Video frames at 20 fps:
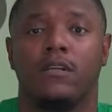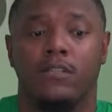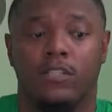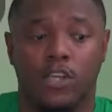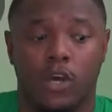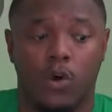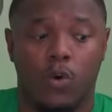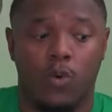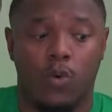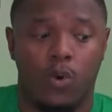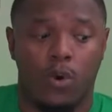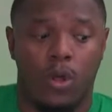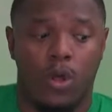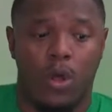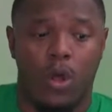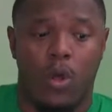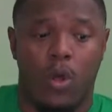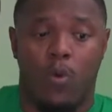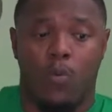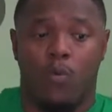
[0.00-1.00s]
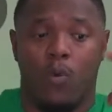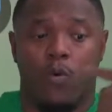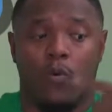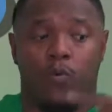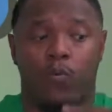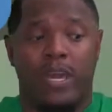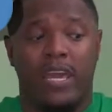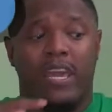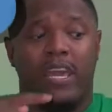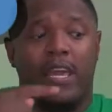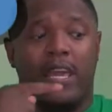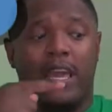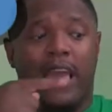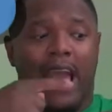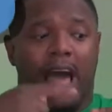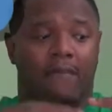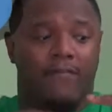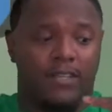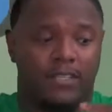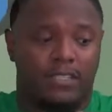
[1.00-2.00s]
So when we
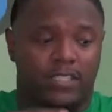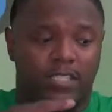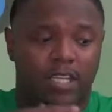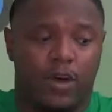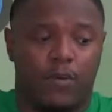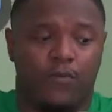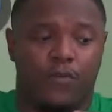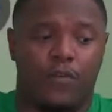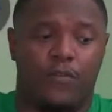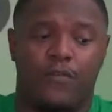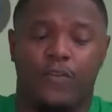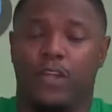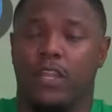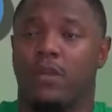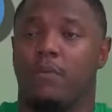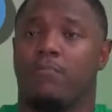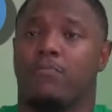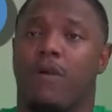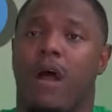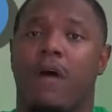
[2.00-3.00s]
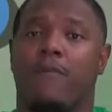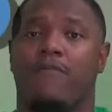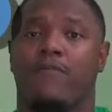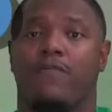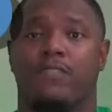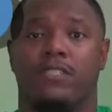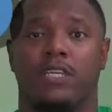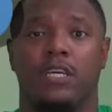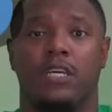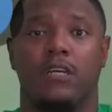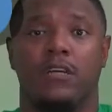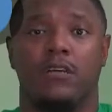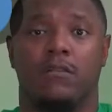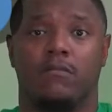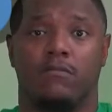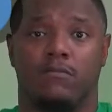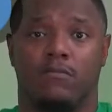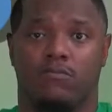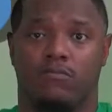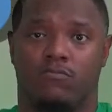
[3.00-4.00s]
have a self-fulfilling prophecy,
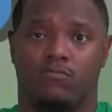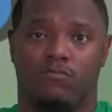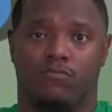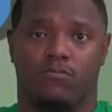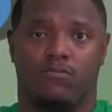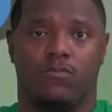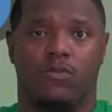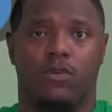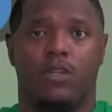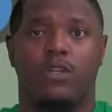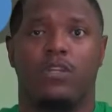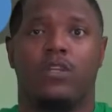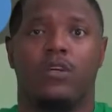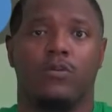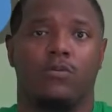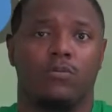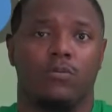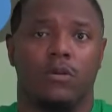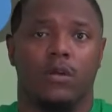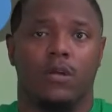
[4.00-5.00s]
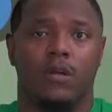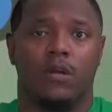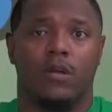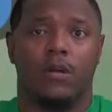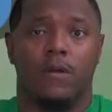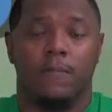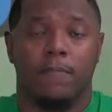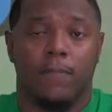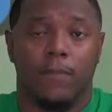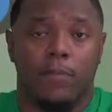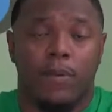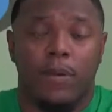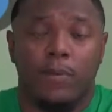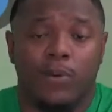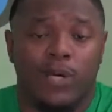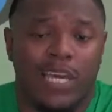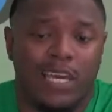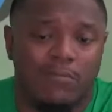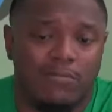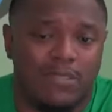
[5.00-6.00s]
what do?
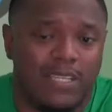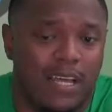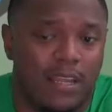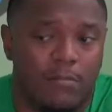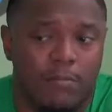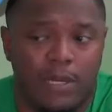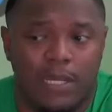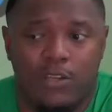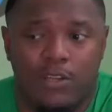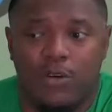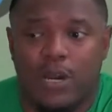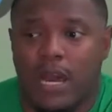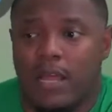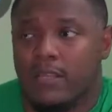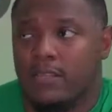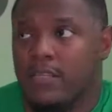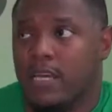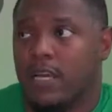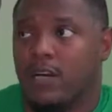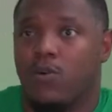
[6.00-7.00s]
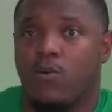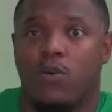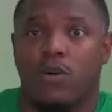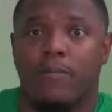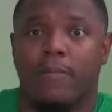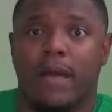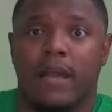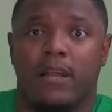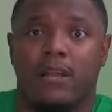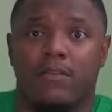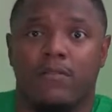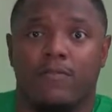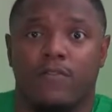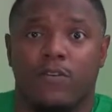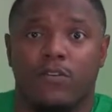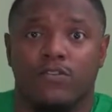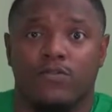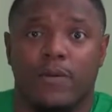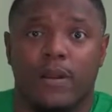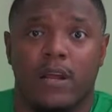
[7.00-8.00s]
People keep telling me you got to take quarterback in the
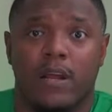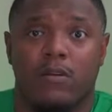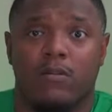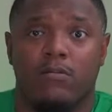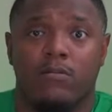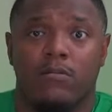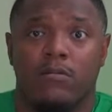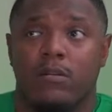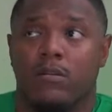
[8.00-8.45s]
first round.